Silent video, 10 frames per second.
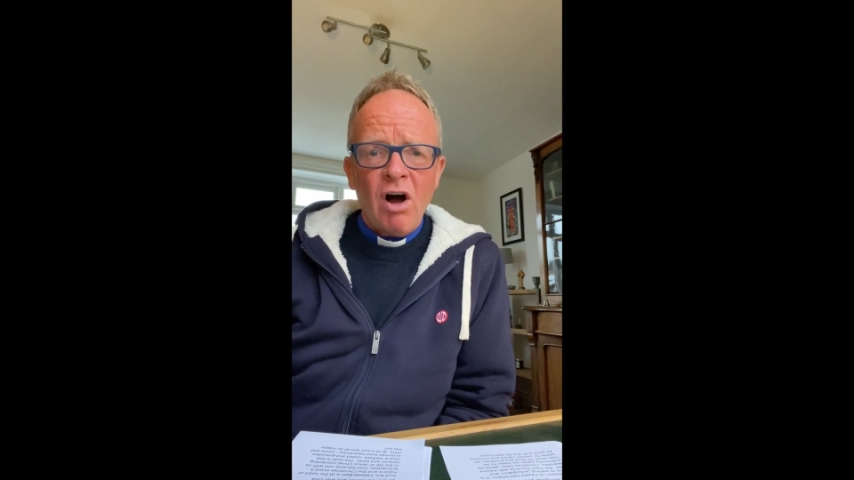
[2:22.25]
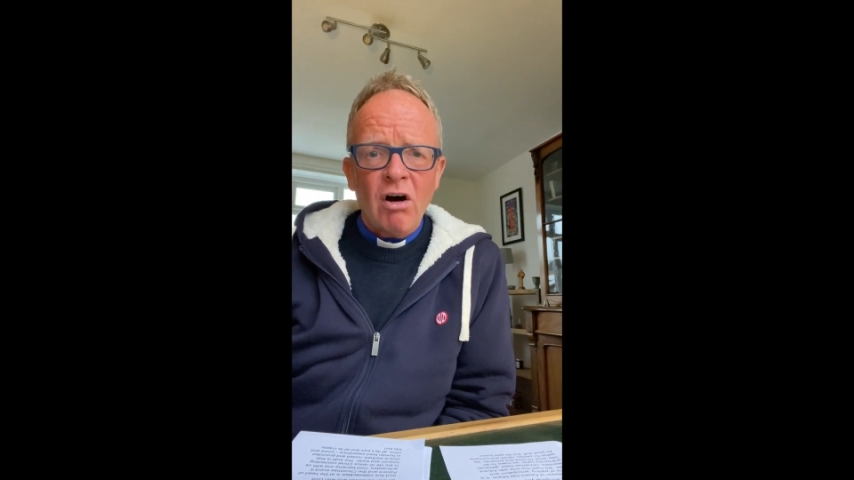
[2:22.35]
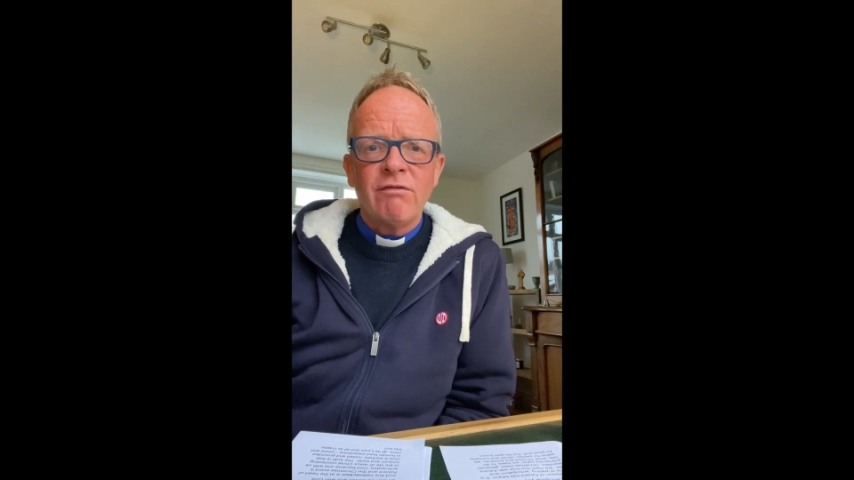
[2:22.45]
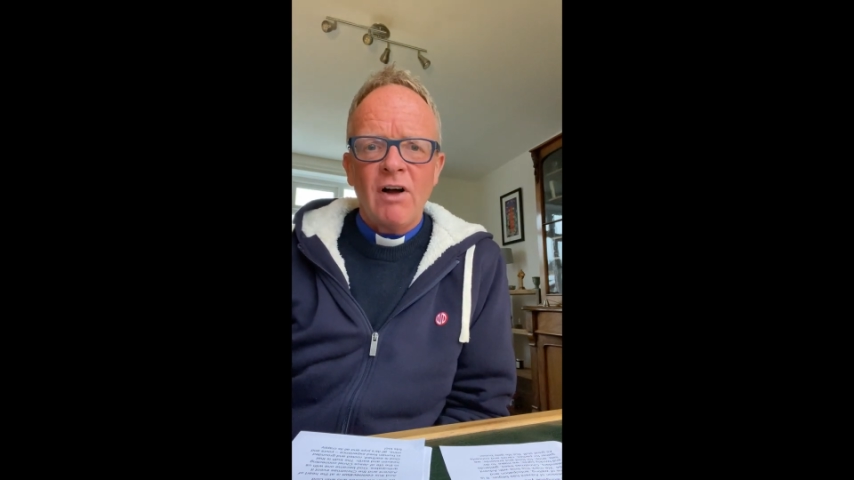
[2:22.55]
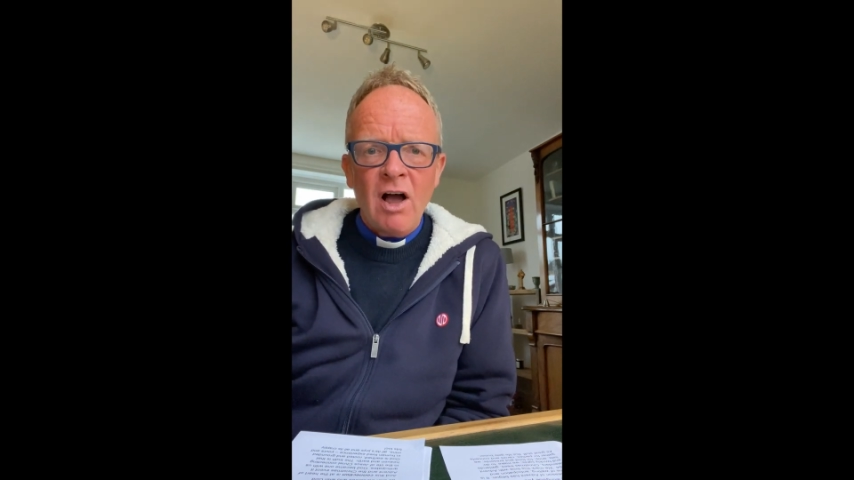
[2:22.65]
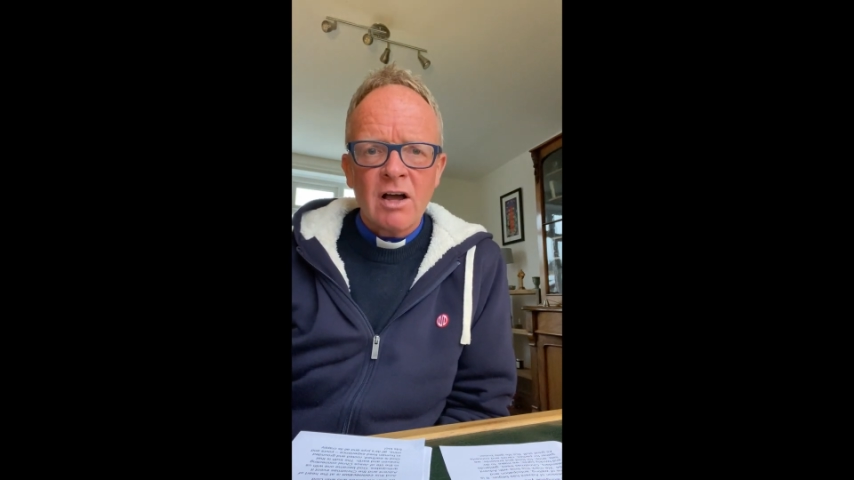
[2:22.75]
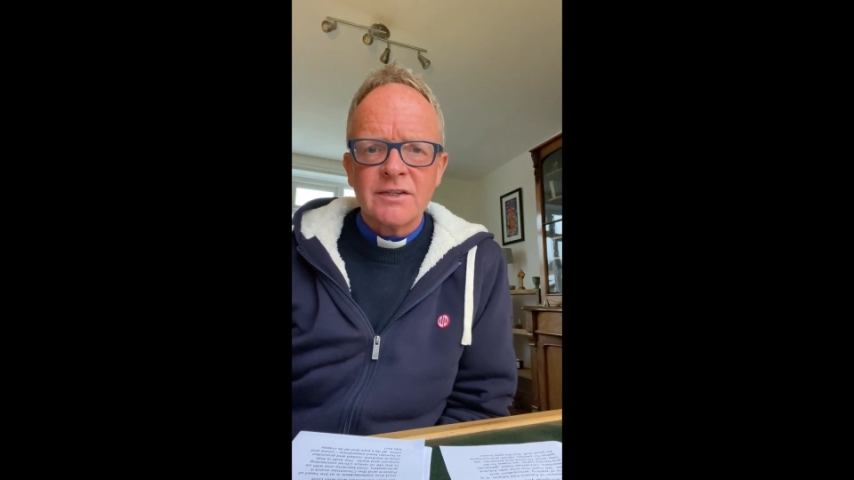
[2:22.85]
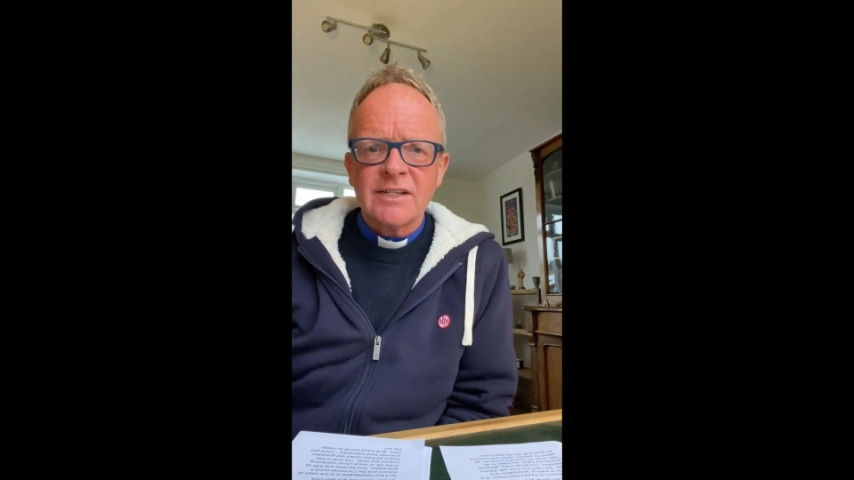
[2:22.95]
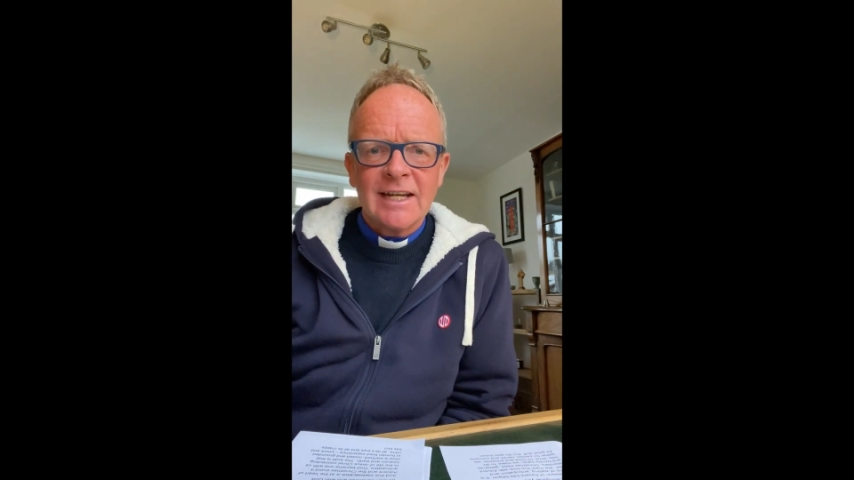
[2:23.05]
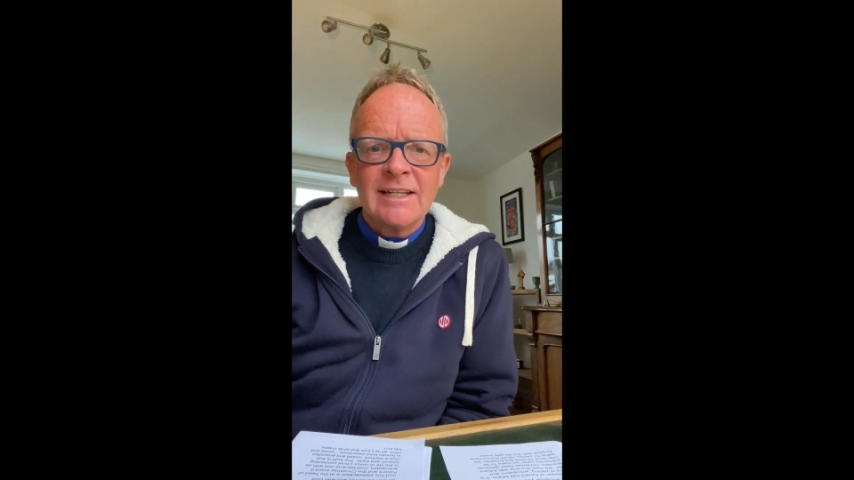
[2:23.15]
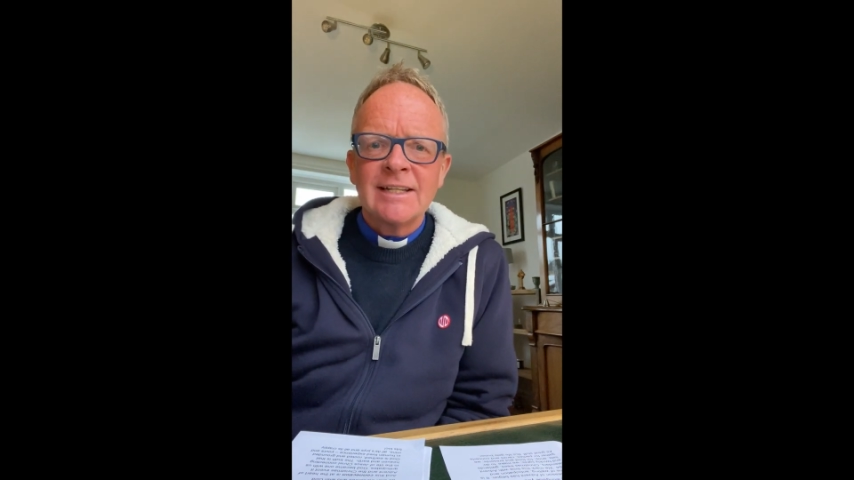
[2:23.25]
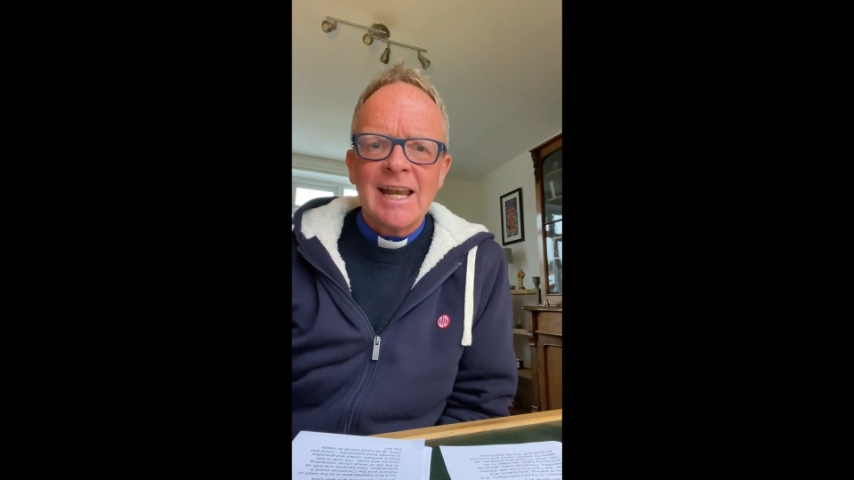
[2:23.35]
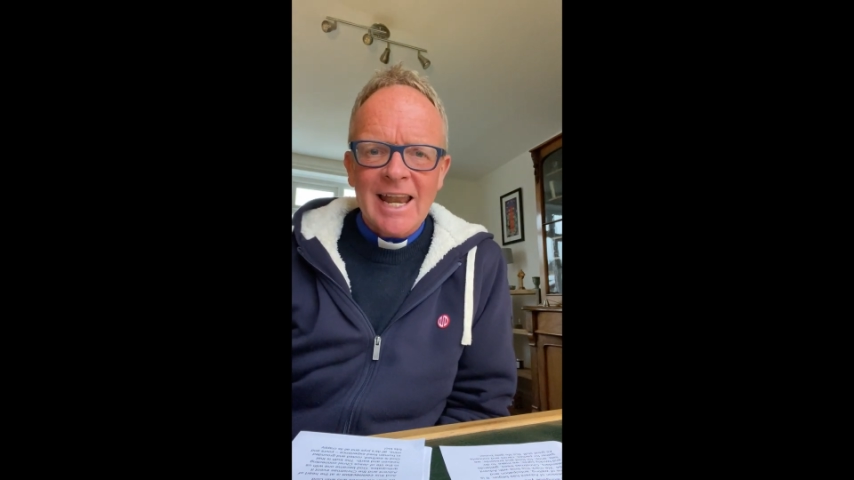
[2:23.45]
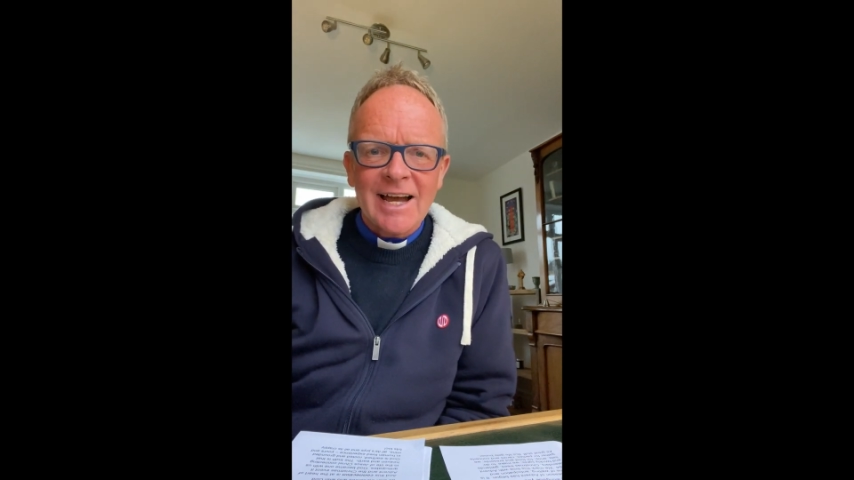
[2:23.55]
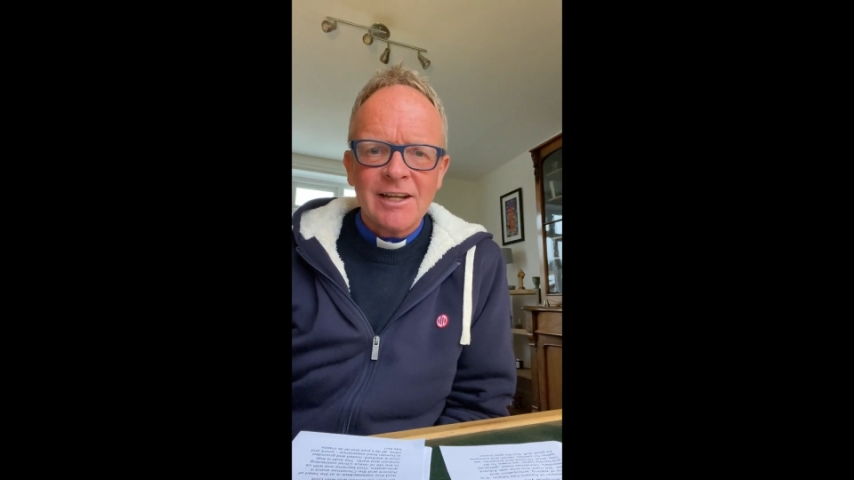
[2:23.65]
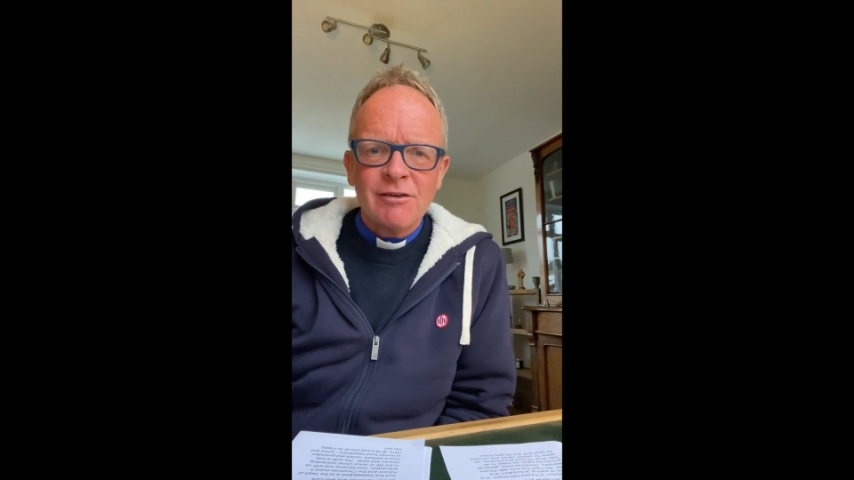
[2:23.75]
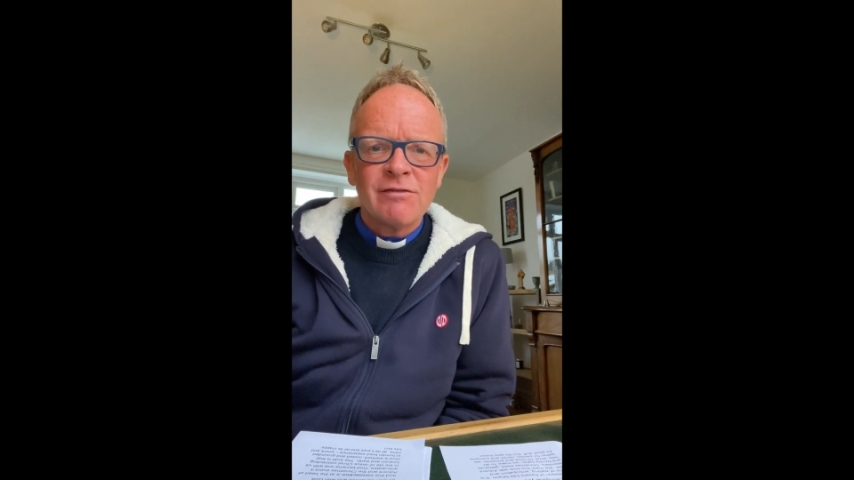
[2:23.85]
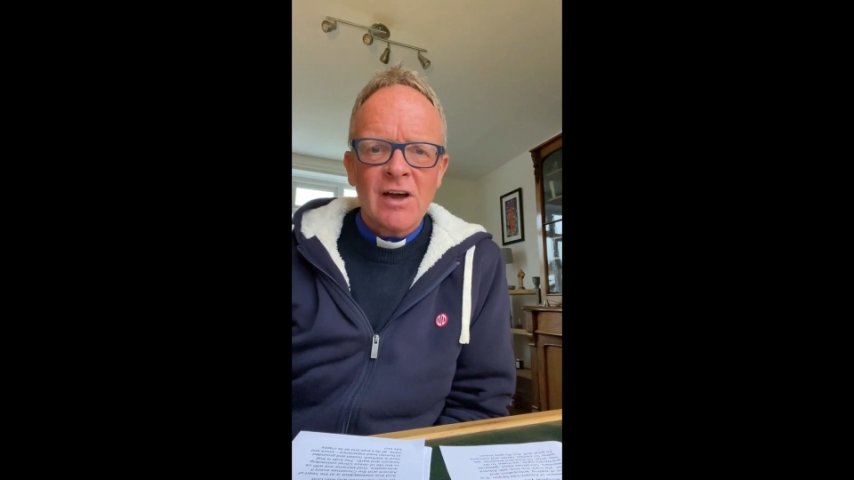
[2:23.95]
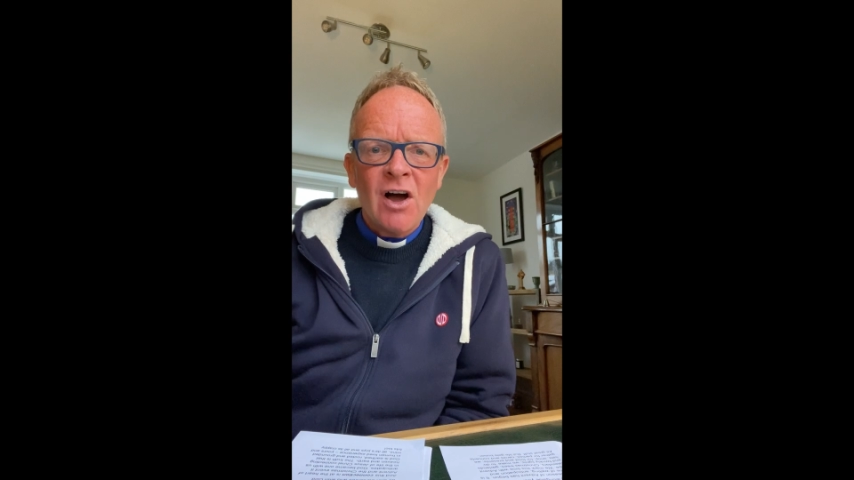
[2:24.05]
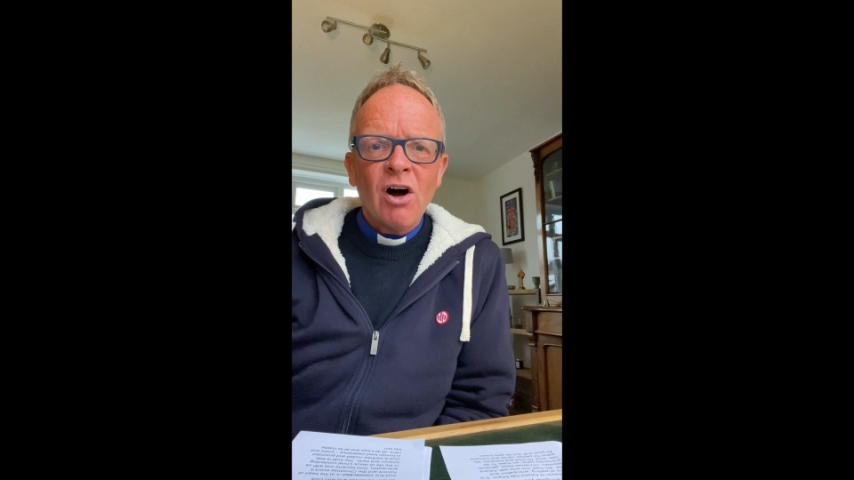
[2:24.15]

of us in the life